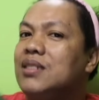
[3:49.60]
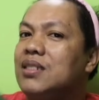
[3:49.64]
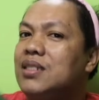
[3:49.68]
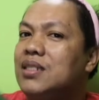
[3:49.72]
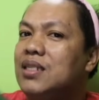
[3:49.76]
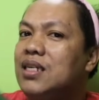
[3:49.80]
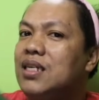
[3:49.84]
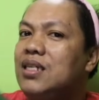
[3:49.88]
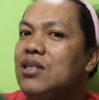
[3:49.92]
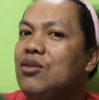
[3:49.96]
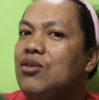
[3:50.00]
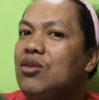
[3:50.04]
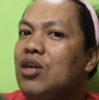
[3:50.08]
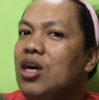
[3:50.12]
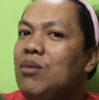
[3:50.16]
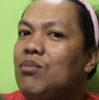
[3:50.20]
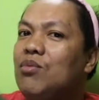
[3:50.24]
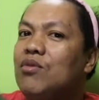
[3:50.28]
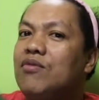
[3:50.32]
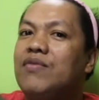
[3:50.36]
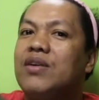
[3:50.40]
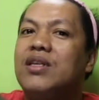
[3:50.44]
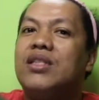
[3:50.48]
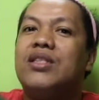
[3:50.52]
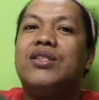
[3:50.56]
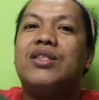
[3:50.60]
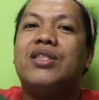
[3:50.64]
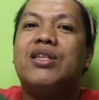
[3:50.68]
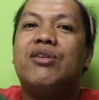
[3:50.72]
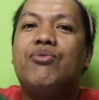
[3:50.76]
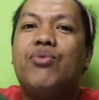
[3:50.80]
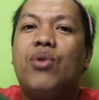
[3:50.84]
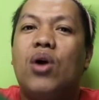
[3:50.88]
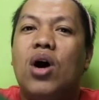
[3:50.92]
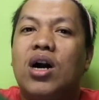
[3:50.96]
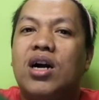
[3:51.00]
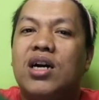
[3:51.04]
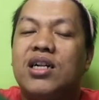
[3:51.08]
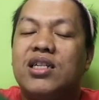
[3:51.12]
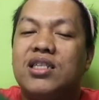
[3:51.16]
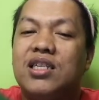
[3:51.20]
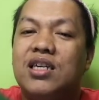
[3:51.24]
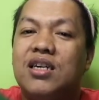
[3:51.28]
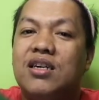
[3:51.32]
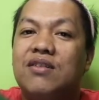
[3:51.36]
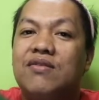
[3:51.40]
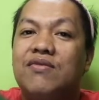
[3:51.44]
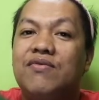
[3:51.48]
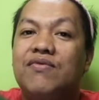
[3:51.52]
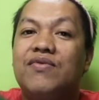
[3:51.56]
Synonym of
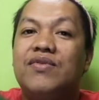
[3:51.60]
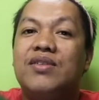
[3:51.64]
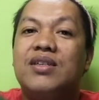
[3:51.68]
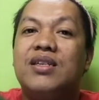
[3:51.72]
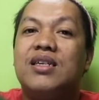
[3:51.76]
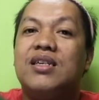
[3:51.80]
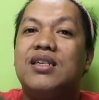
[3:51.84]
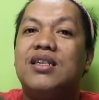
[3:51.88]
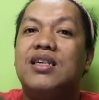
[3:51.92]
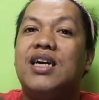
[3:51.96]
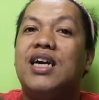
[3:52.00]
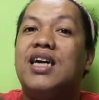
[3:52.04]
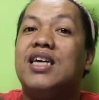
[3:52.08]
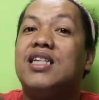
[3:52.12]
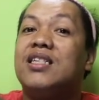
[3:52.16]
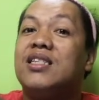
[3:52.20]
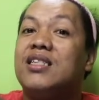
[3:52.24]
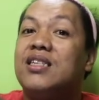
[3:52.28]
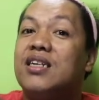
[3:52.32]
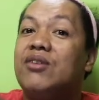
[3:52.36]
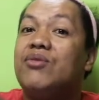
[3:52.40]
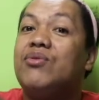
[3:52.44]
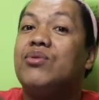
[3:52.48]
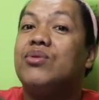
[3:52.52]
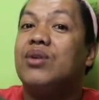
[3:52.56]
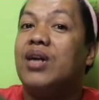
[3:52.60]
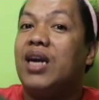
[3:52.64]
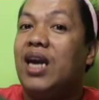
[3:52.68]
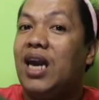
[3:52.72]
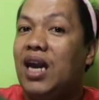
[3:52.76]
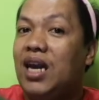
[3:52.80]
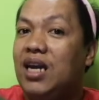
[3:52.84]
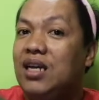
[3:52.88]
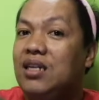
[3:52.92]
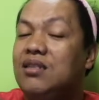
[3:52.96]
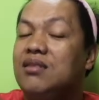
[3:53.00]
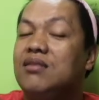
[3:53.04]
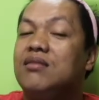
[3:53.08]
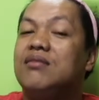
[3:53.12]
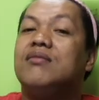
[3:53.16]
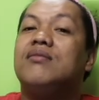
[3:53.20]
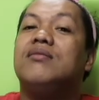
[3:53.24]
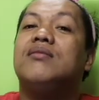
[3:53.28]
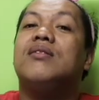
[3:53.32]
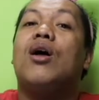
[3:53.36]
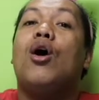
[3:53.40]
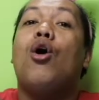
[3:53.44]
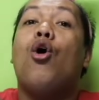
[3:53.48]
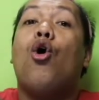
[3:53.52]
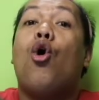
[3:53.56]
interrogative: interrogate
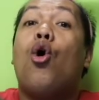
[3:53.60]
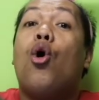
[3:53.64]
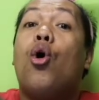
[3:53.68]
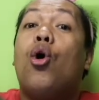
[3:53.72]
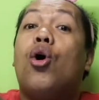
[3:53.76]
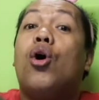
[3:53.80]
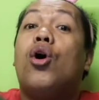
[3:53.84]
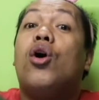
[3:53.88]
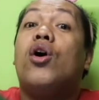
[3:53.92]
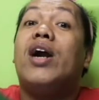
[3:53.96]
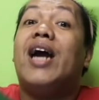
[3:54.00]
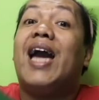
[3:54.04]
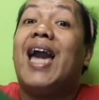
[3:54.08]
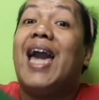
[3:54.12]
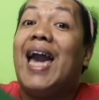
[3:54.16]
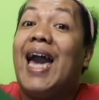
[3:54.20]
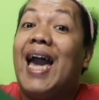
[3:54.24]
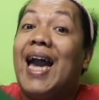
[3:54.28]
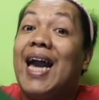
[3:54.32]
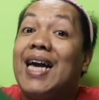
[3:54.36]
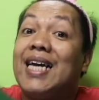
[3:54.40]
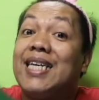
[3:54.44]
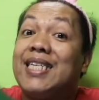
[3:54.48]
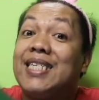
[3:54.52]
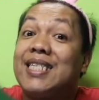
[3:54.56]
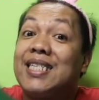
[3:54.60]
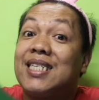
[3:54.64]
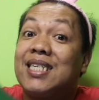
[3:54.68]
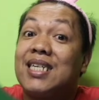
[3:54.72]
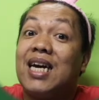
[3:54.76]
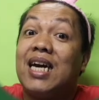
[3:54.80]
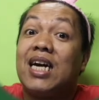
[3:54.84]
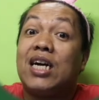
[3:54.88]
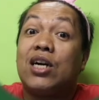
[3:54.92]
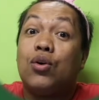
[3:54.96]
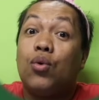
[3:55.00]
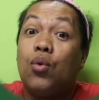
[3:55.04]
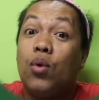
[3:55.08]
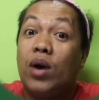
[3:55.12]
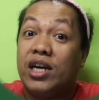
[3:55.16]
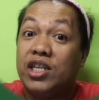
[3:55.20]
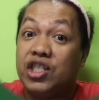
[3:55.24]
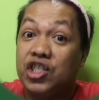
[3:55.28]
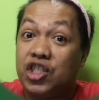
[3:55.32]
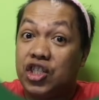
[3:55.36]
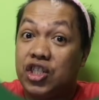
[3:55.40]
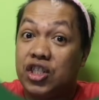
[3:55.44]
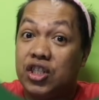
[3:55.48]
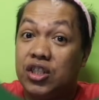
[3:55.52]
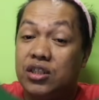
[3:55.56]
or ask a
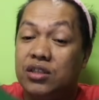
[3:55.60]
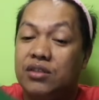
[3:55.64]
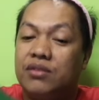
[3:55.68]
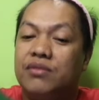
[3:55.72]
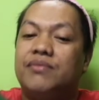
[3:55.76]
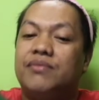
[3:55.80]
question.